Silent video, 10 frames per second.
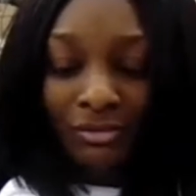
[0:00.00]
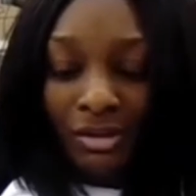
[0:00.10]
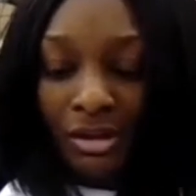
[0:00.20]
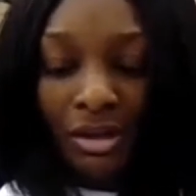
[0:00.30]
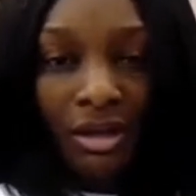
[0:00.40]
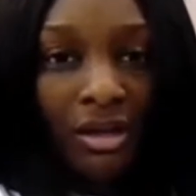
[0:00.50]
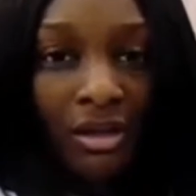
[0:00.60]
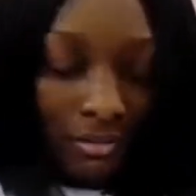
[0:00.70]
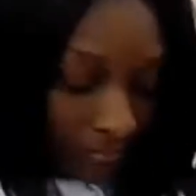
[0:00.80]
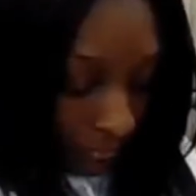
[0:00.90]
stuff.
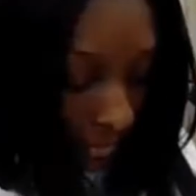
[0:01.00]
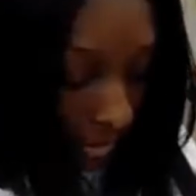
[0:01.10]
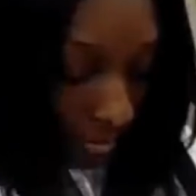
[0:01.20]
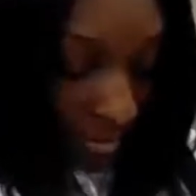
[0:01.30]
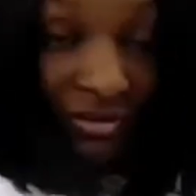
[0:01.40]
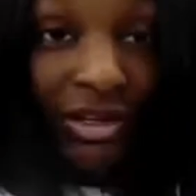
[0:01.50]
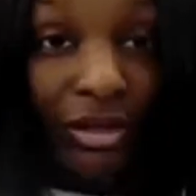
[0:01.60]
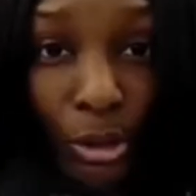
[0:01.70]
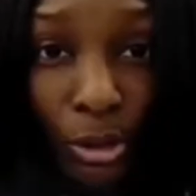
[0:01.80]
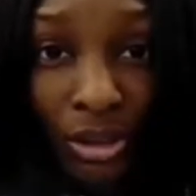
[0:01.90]
They gave me
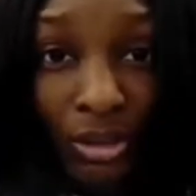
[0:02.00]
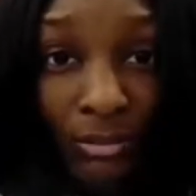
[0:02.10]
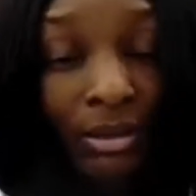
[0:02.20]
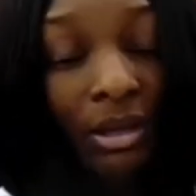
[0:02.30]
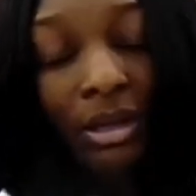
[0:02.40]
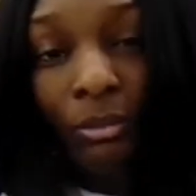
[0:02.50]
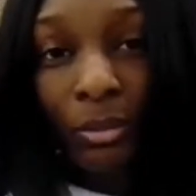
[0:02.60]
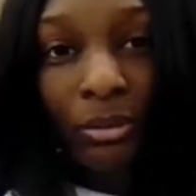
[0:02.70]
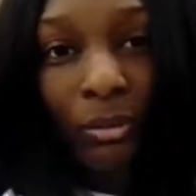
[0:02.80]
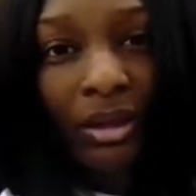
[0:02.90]
Vanna cream,
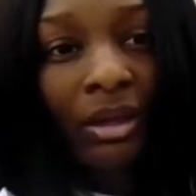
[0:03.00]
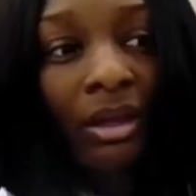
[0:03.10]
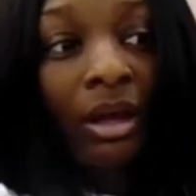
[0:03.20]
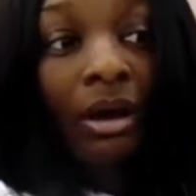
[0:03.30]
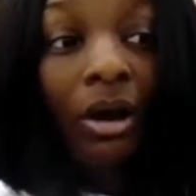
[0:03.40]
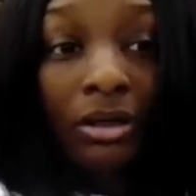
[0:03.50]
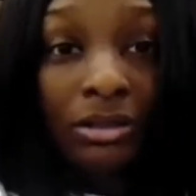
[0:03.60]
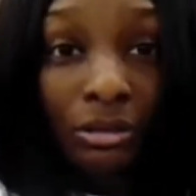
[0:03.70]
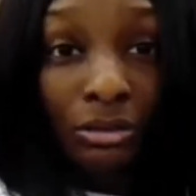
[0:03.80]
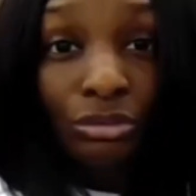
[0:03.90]
went away.
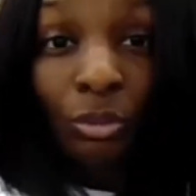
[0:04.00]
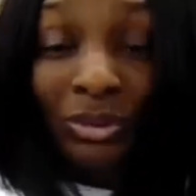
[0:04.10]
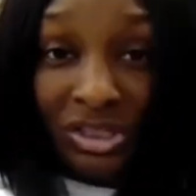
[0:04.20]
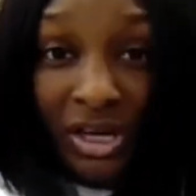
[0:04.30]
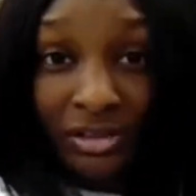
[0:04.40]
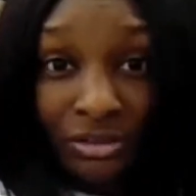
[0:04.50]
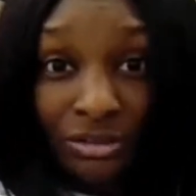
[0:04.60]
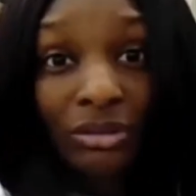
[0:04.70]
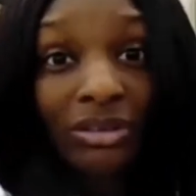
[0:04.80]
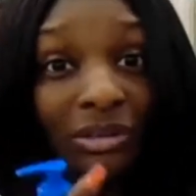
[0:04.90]
Also use witch
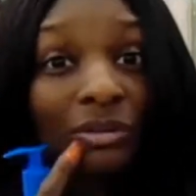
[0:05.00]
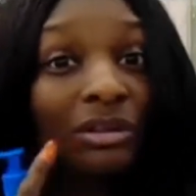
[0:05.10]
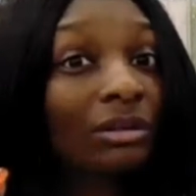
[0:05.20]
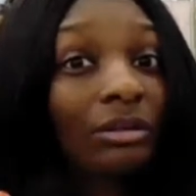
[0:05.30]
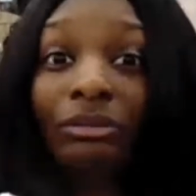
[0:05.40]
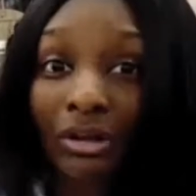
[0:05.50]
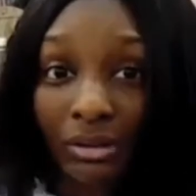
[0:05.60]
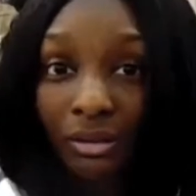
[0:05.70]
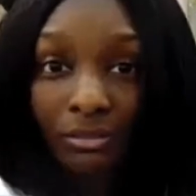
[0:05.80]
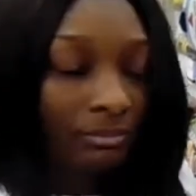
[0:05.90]
hazel because it'll clear it
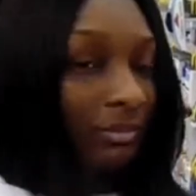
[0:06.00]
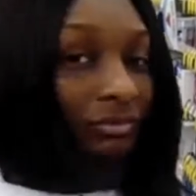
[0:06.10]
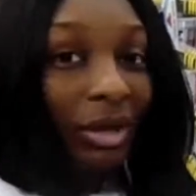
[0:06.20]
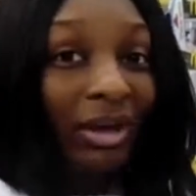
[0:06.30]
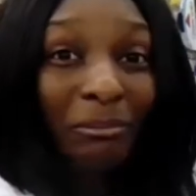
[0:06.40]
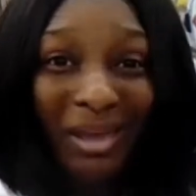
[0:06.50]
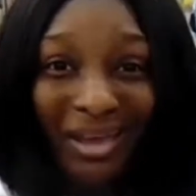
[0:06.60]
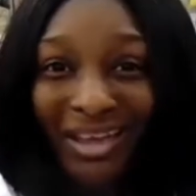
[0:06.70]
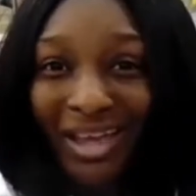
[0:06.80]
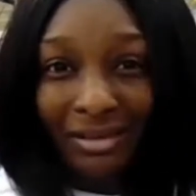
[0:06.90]
right up. If you have
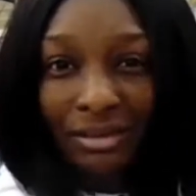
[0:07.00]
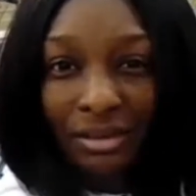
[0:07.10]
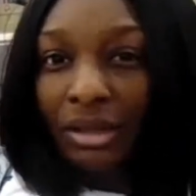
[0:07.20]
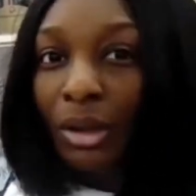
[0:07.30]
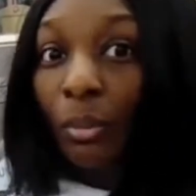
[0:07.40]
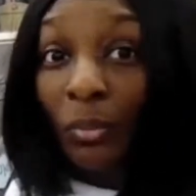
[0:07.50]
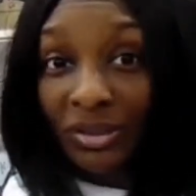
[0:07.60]
bad acne,